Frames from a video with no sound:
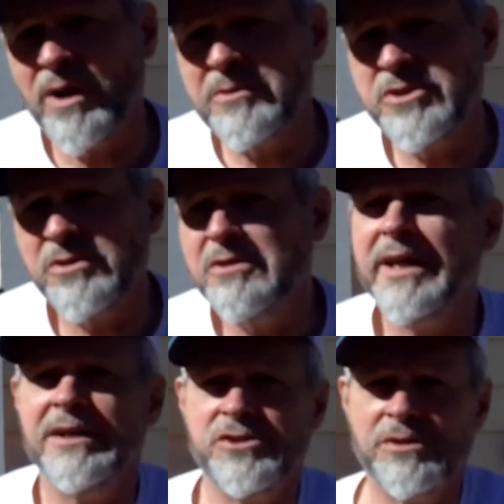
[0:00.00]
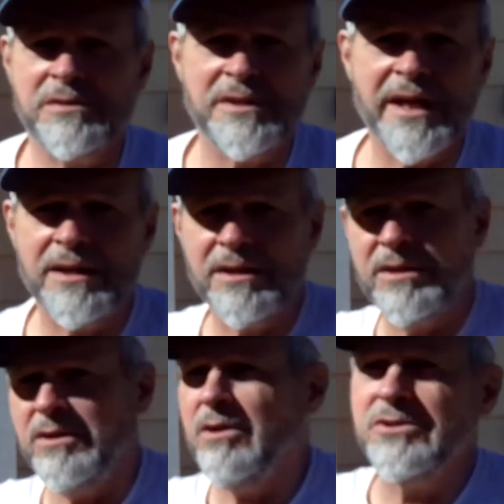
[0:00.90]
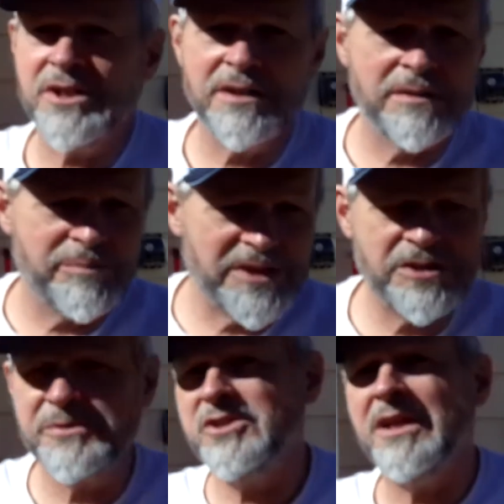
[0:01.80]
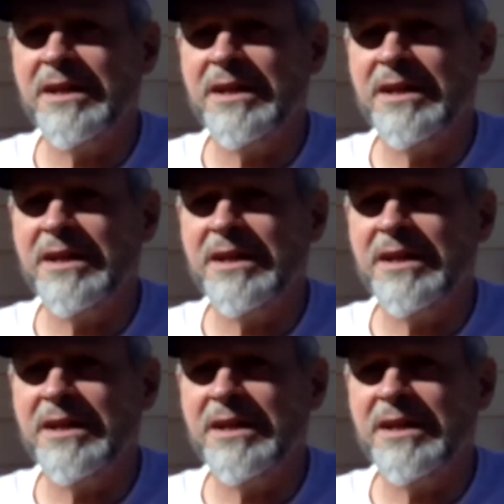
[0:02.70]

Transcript: Why would you do that? You're not using a pitching machine